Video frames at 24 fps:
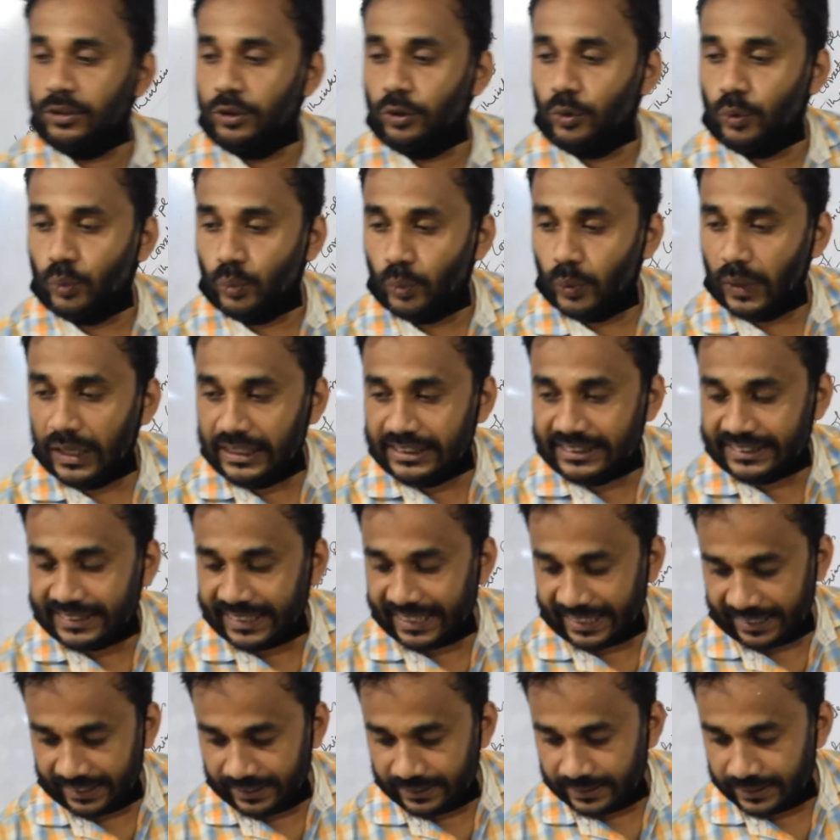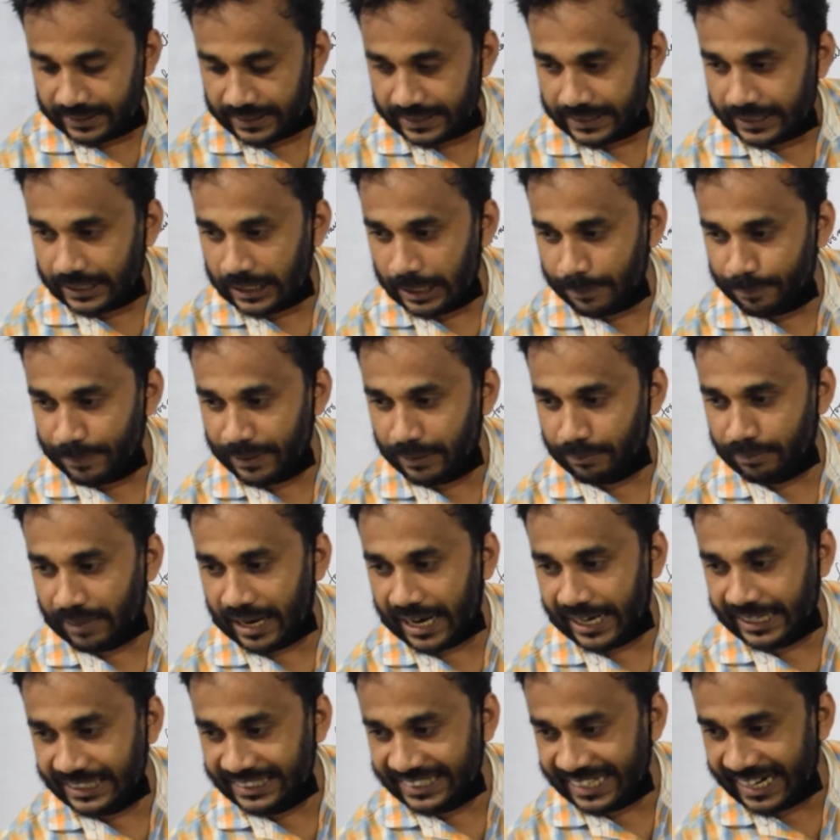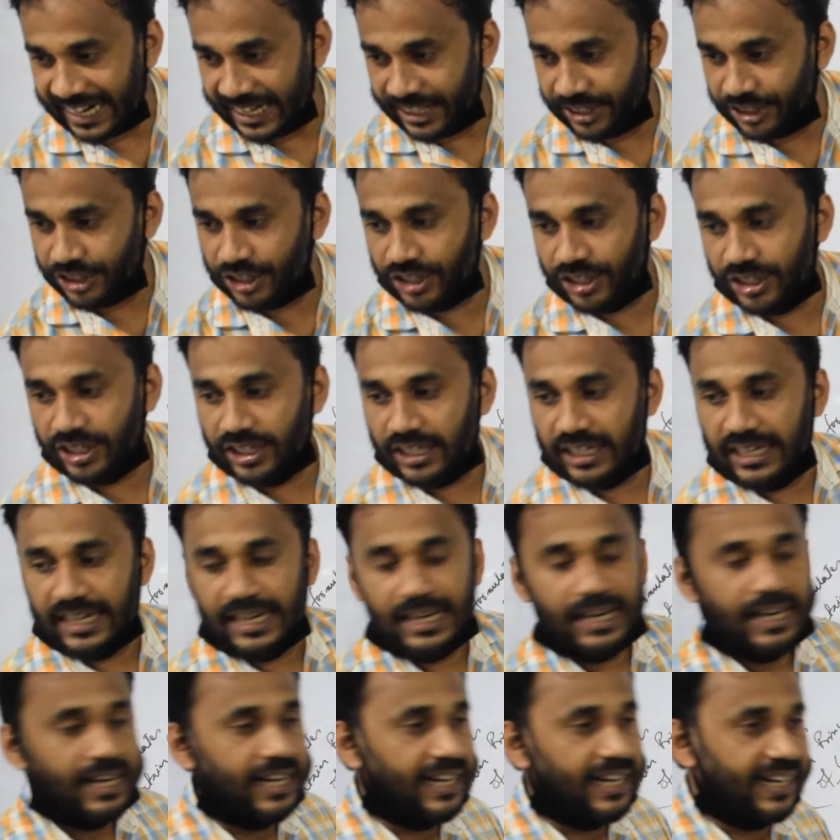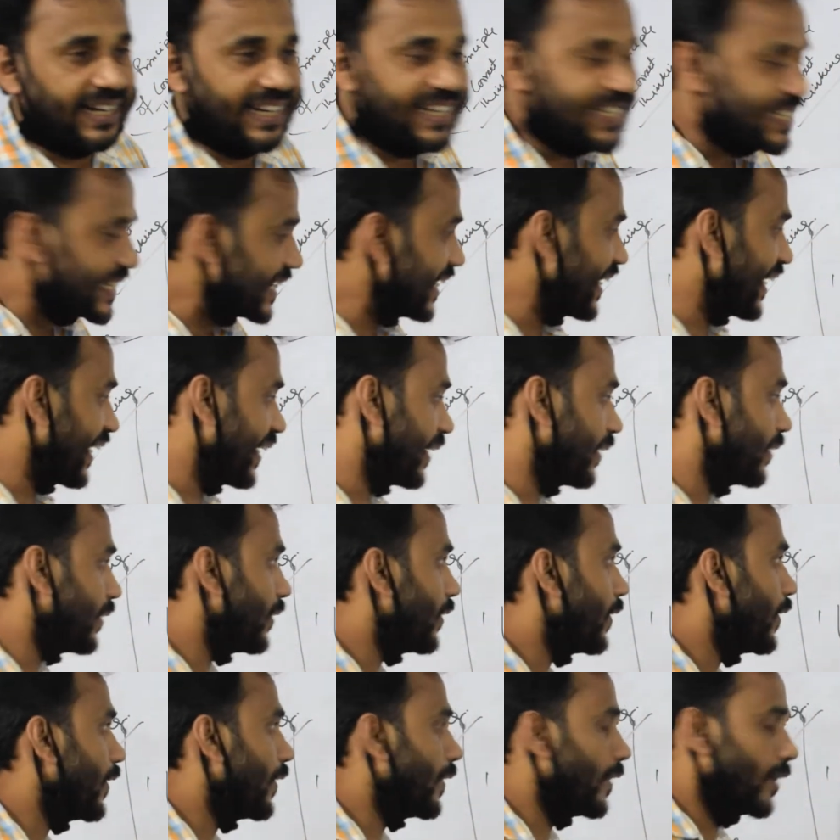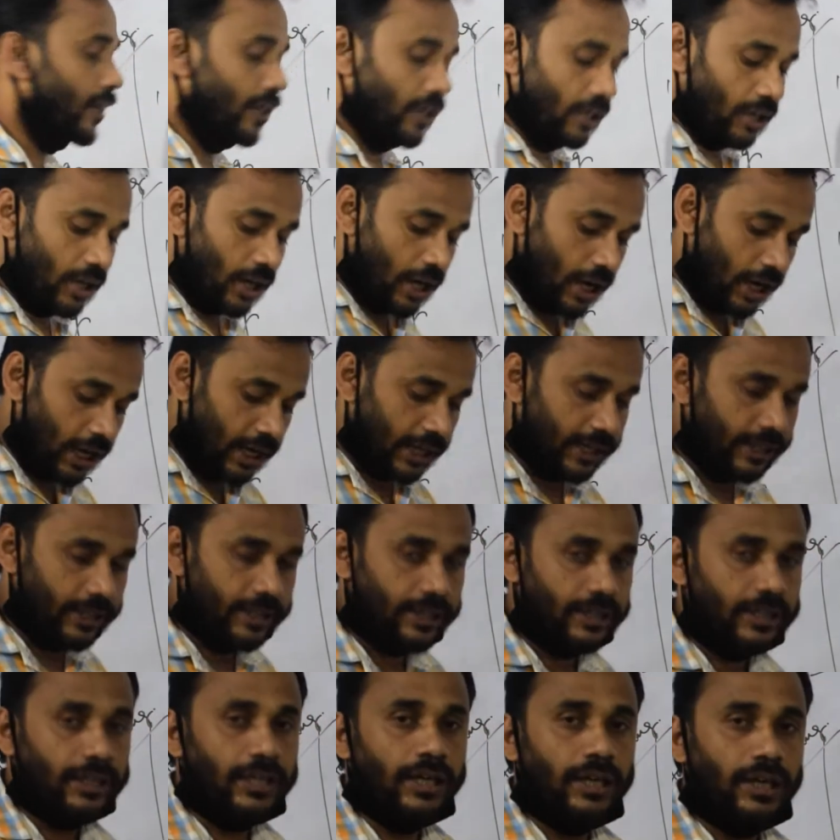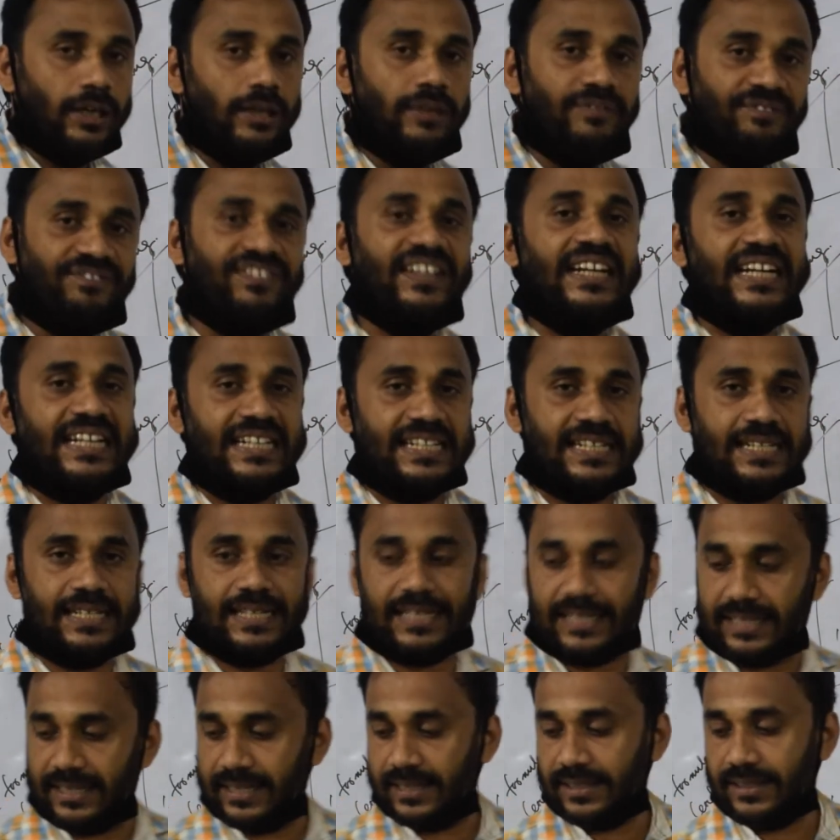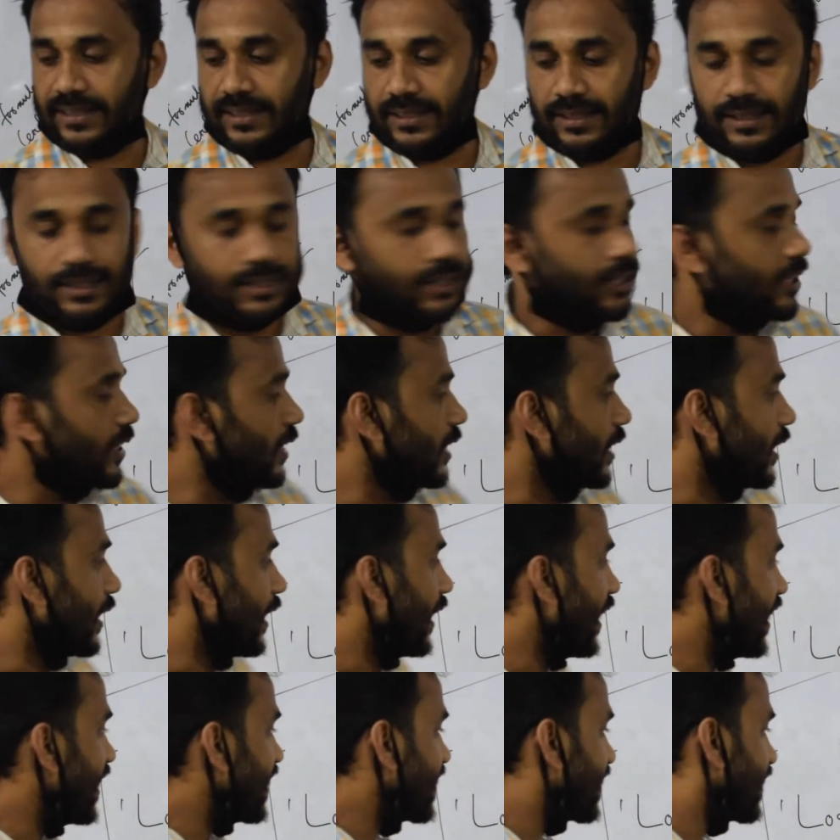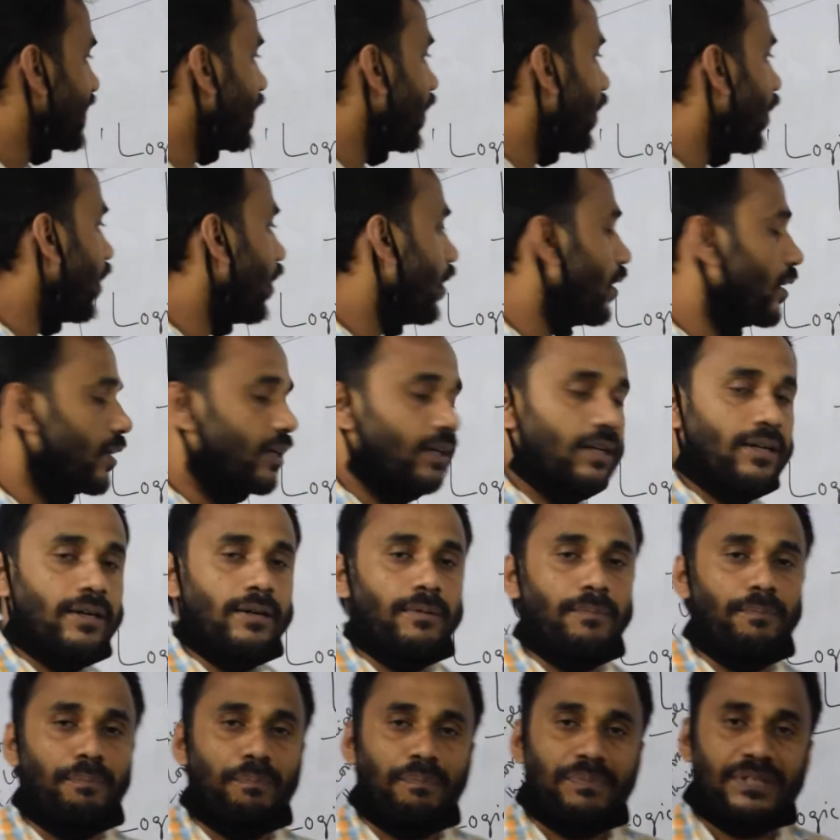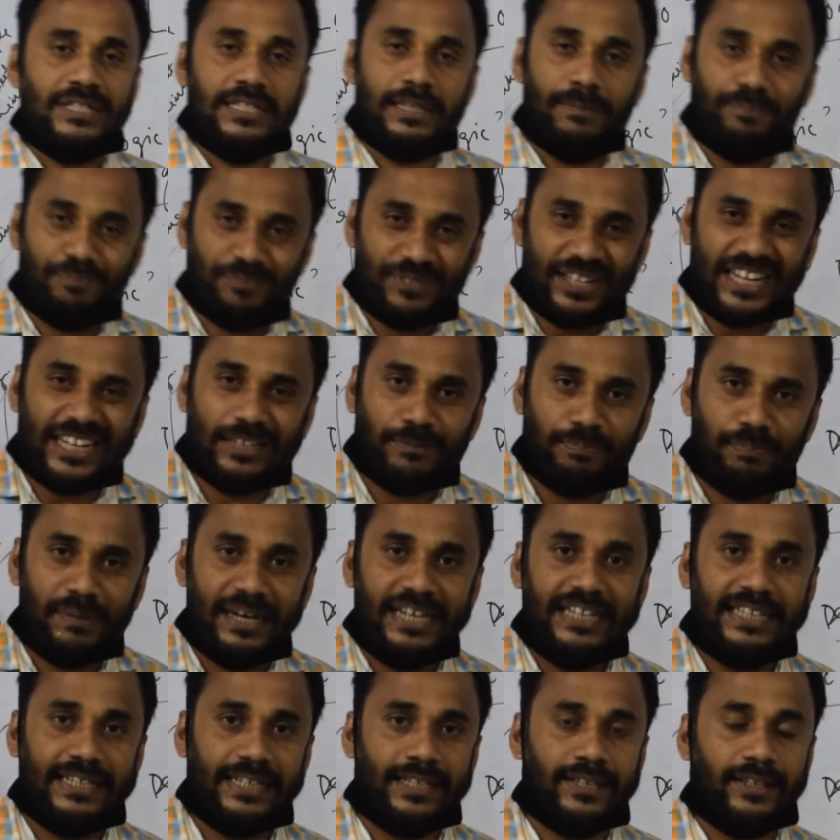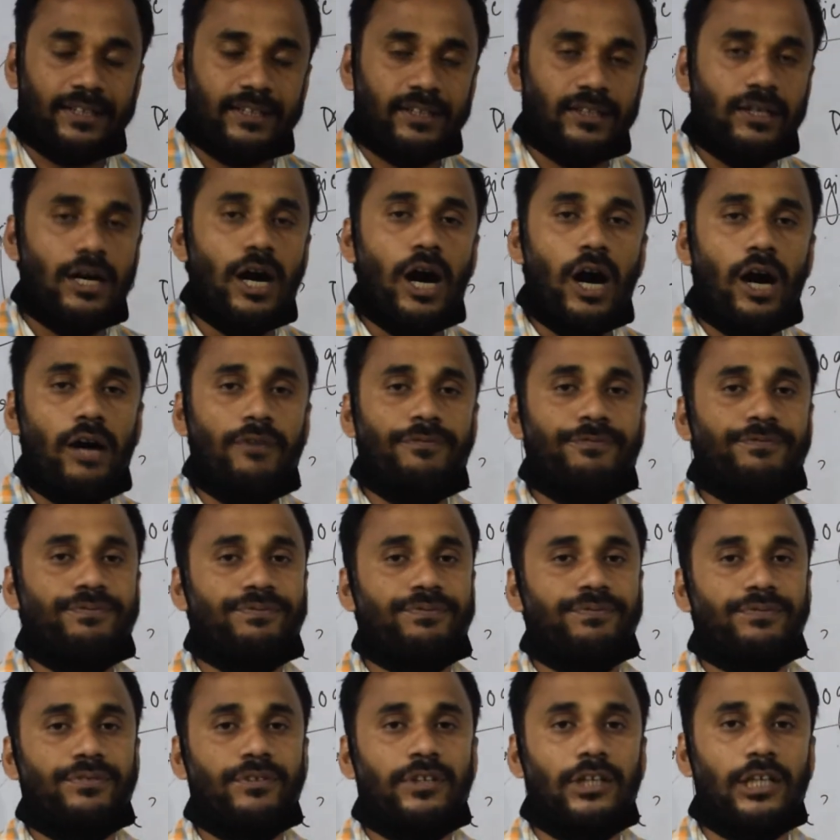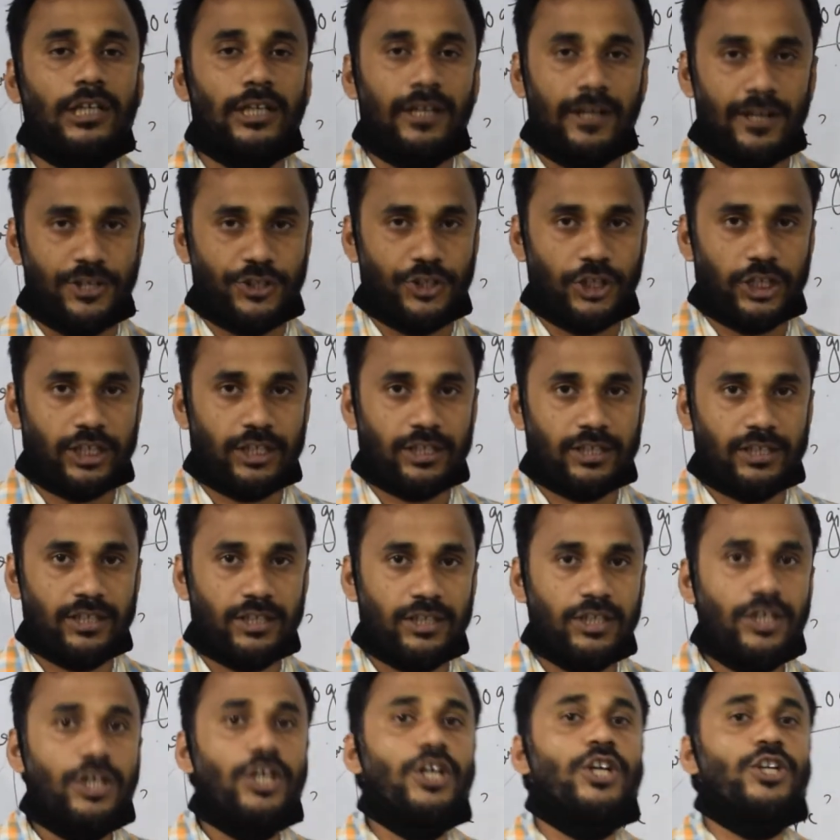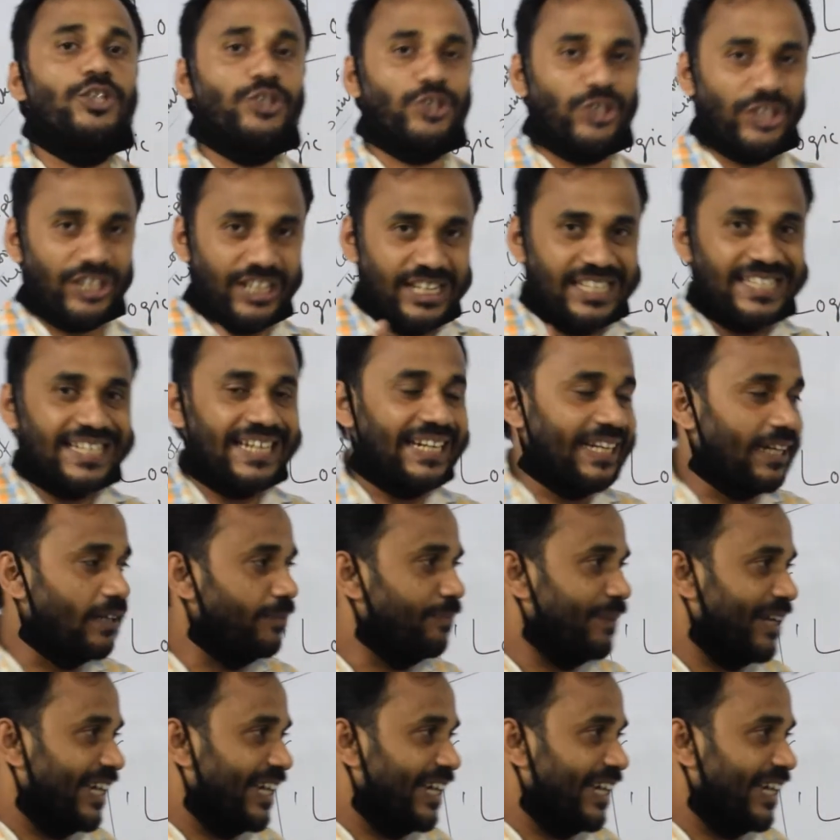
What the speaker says: one thing keep in mind, that reasoning or inference is the subject matter of logic. So reasoning